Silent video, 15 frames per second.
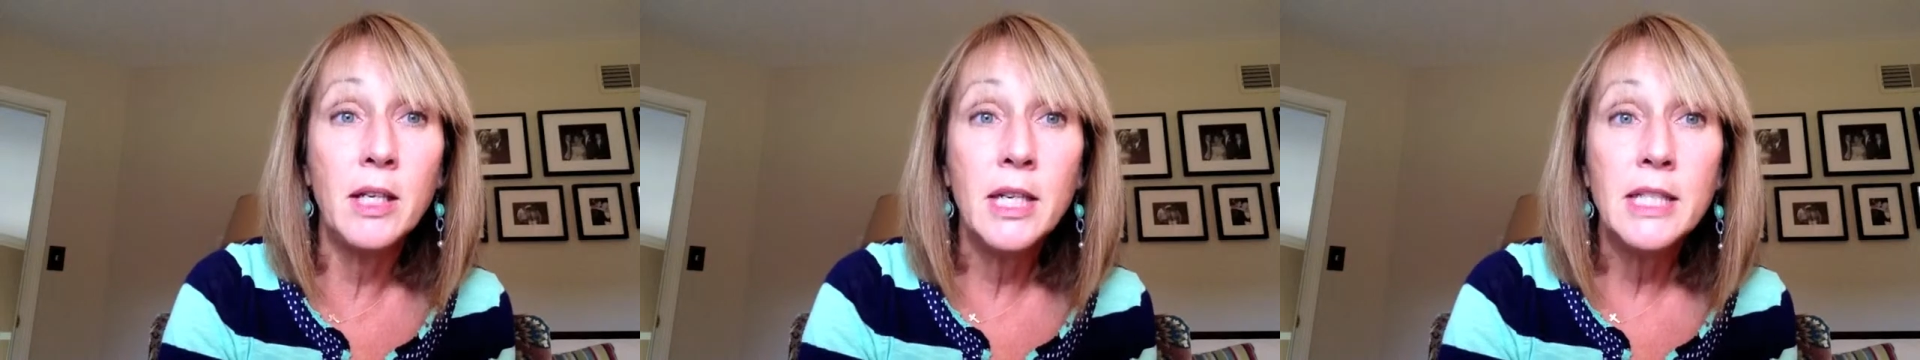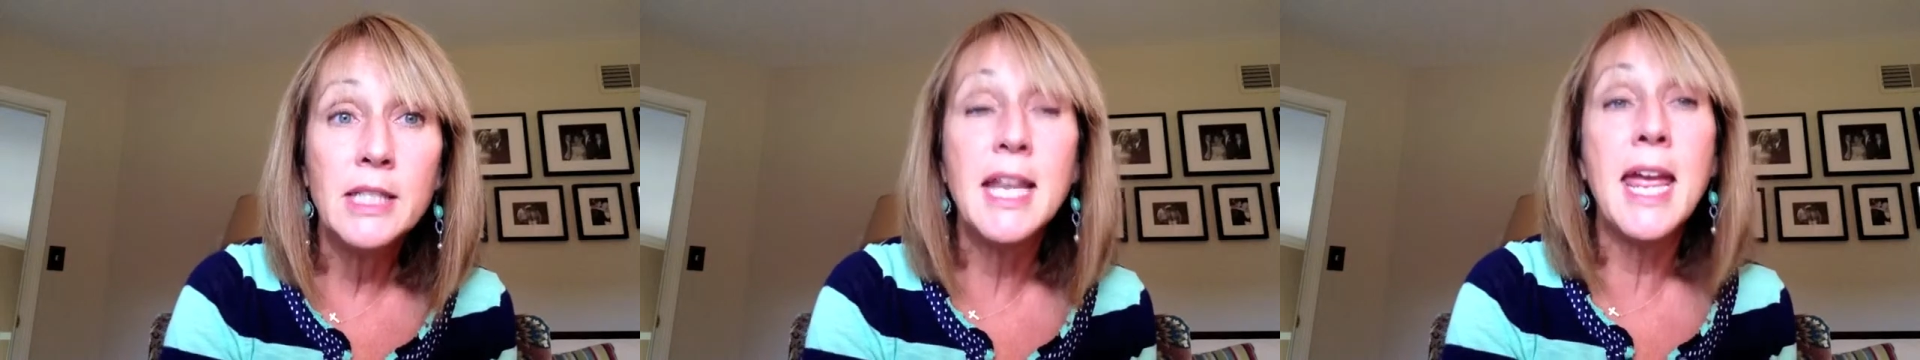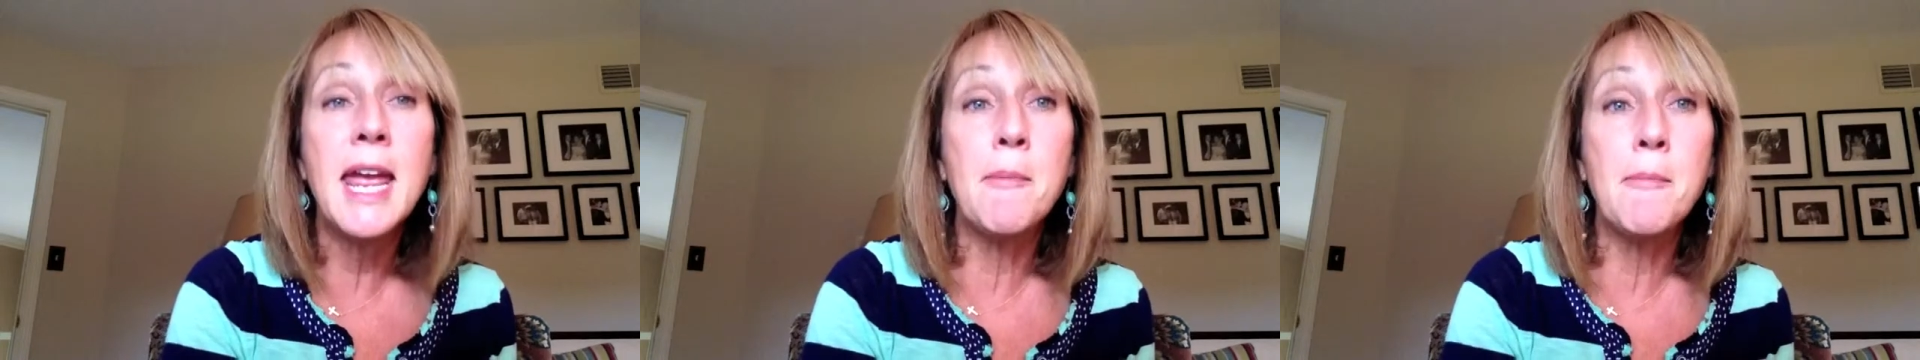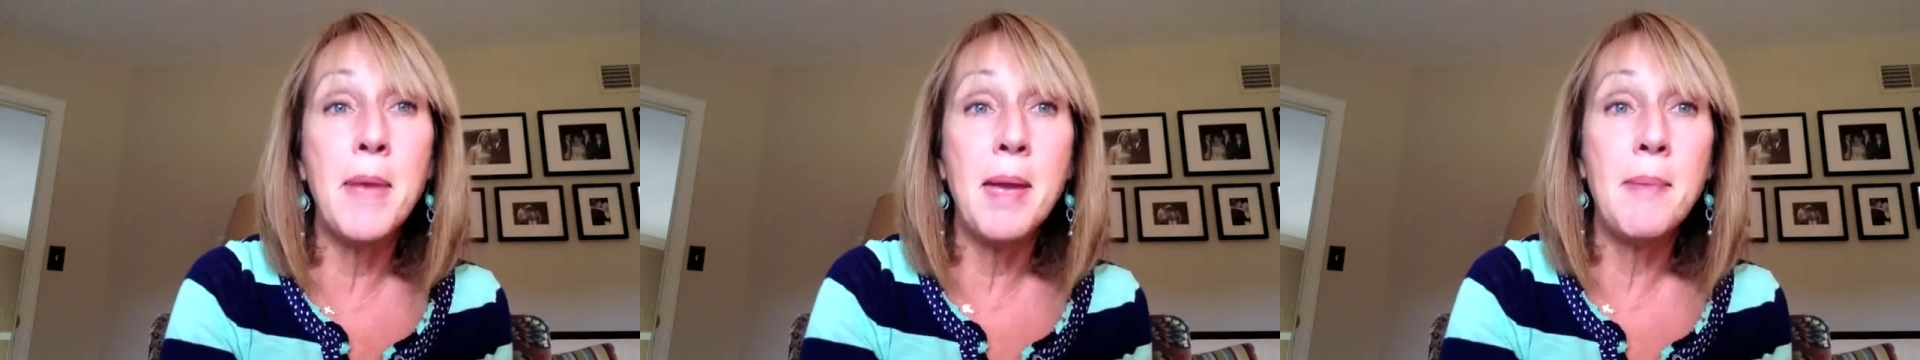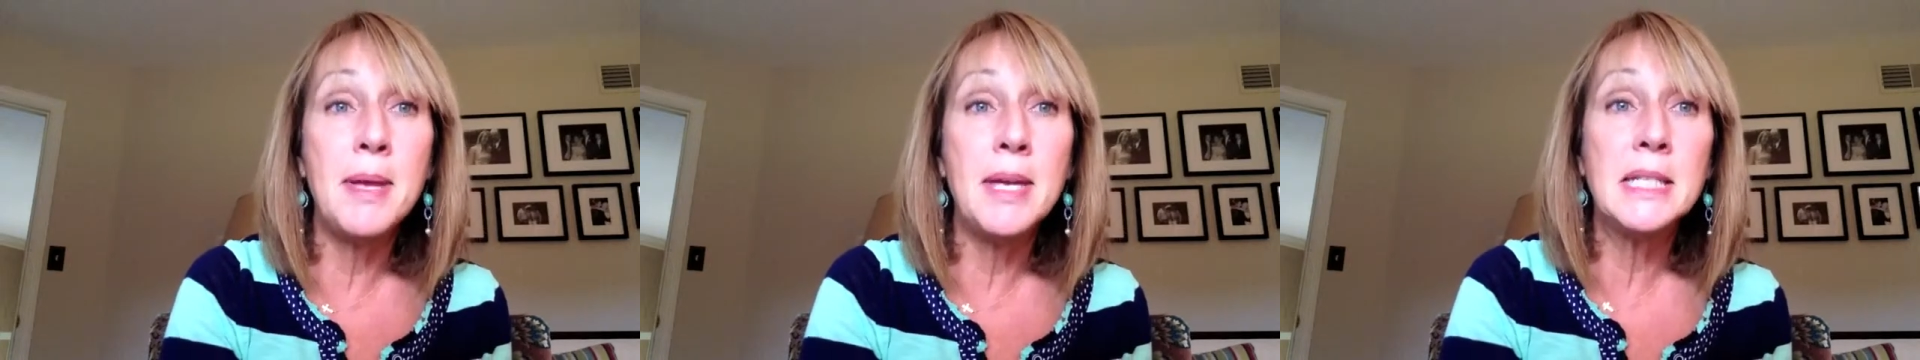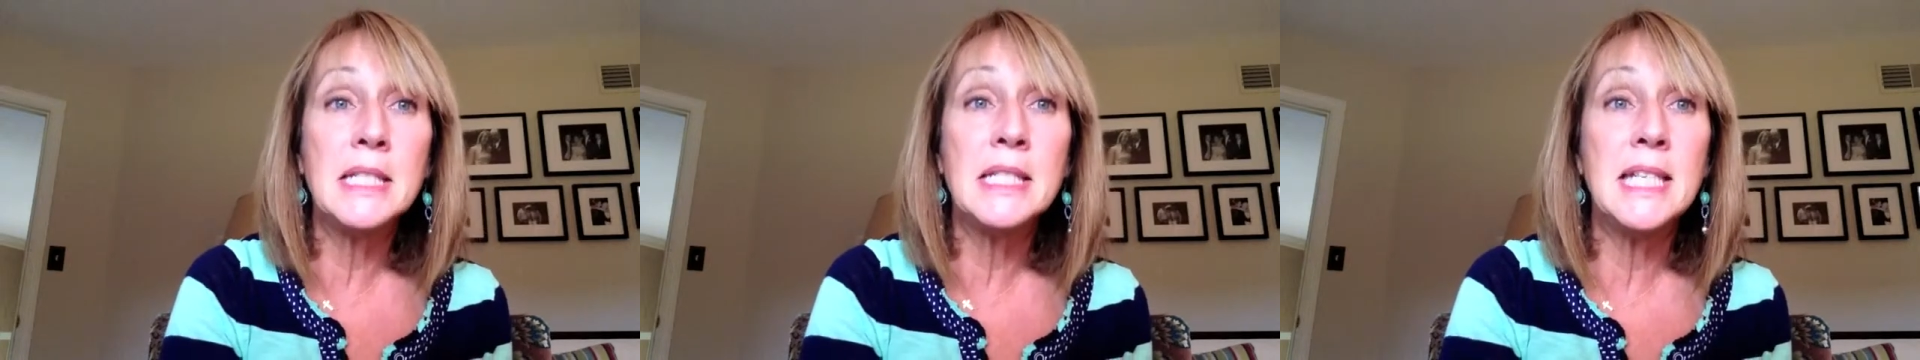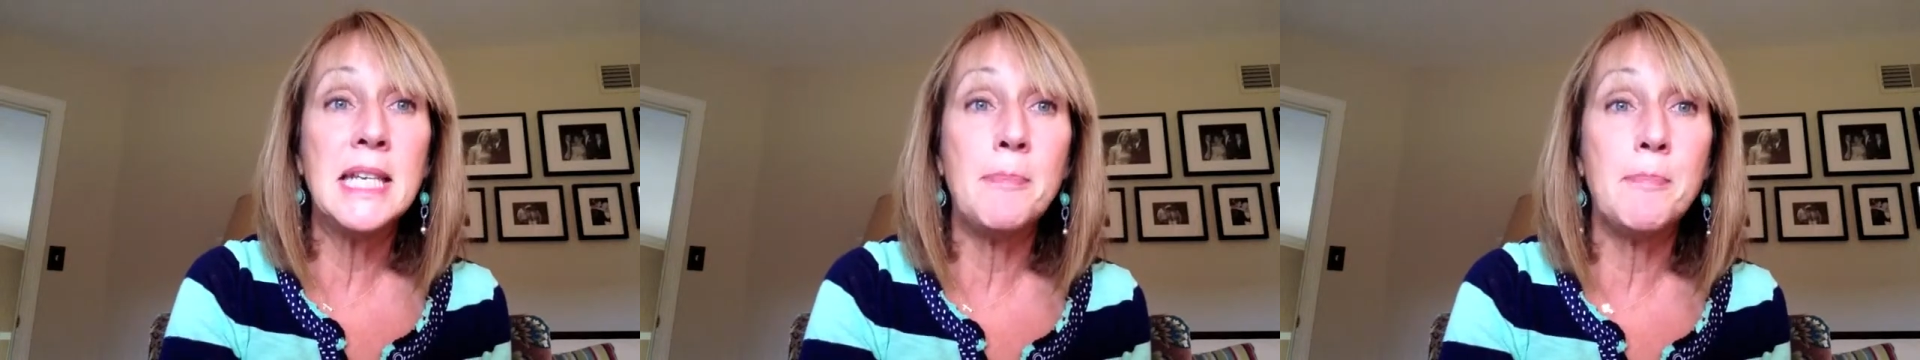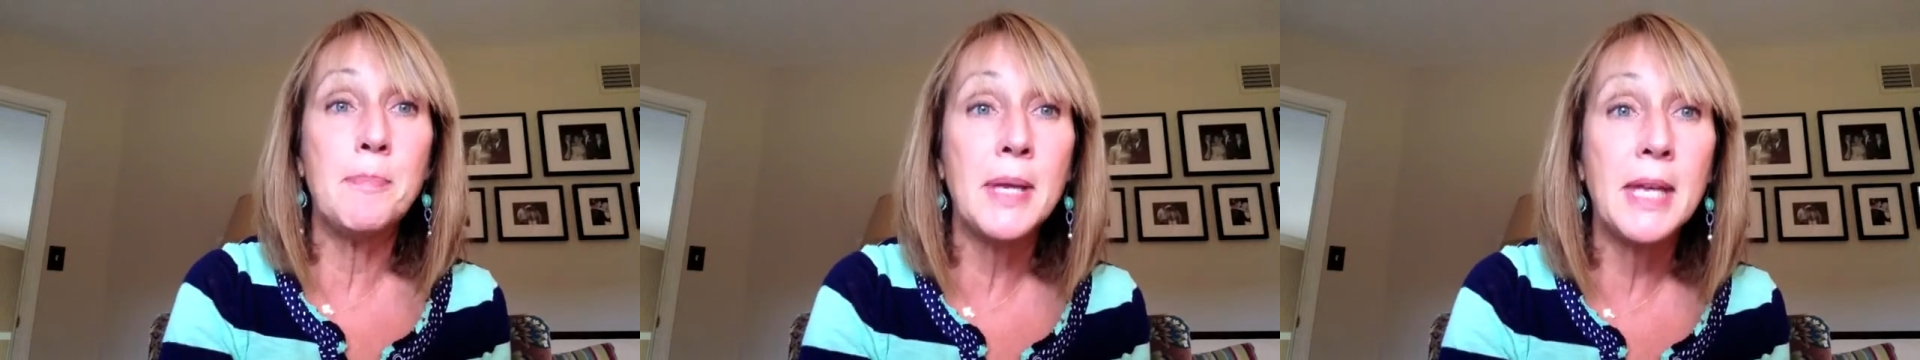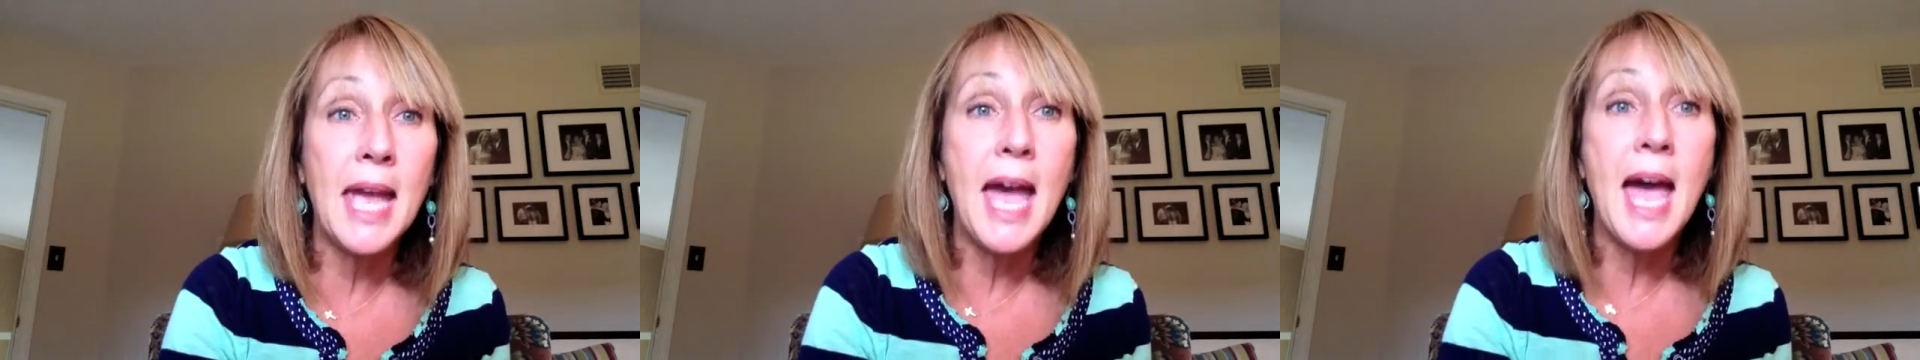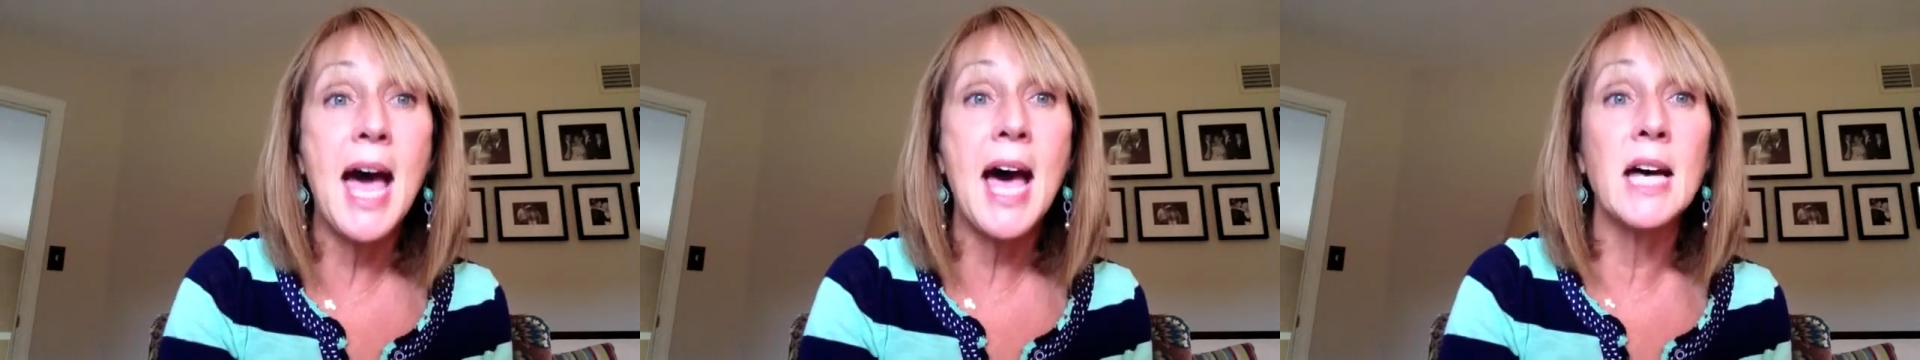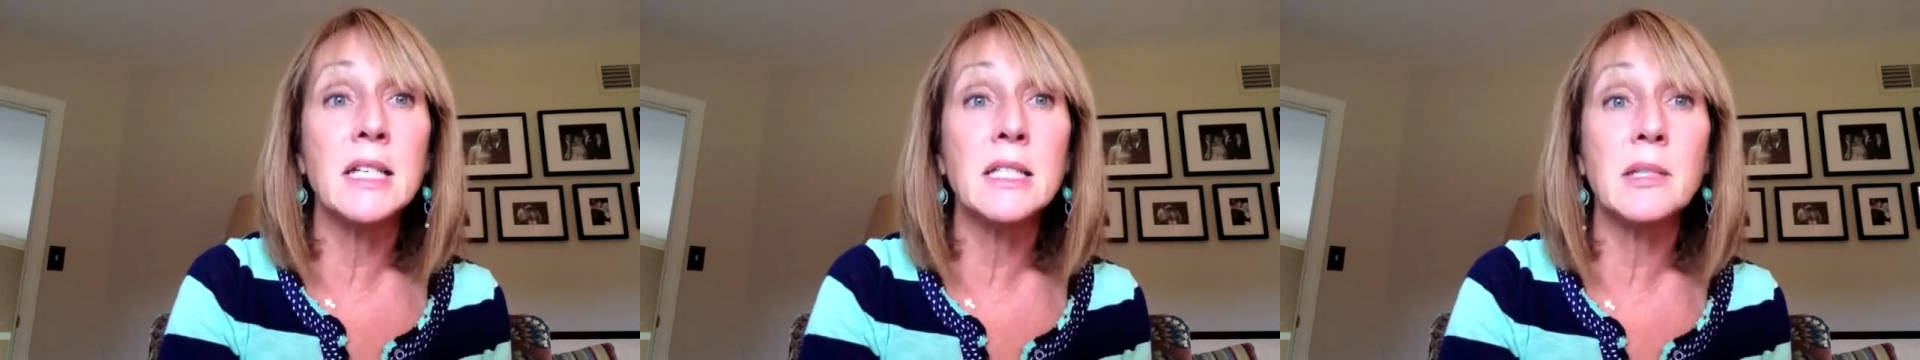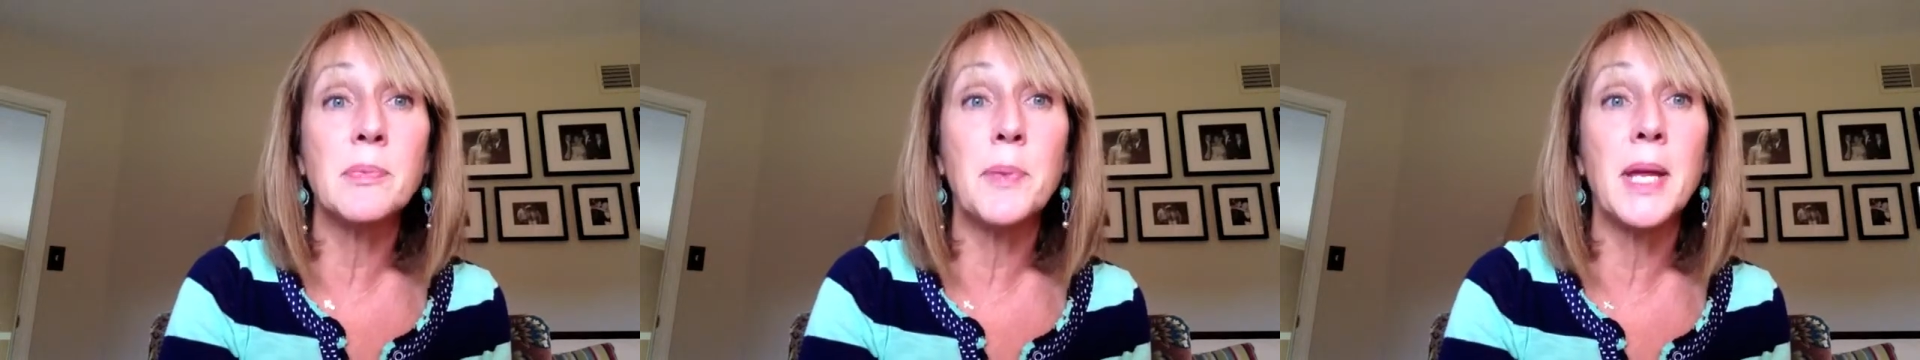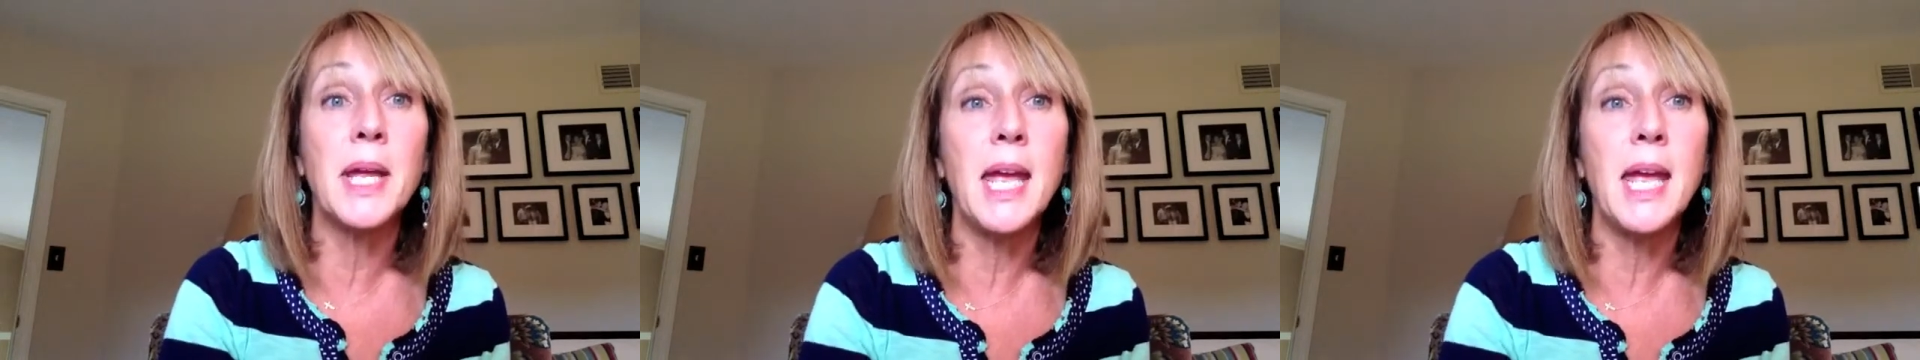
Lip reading: take maybe a deep gasp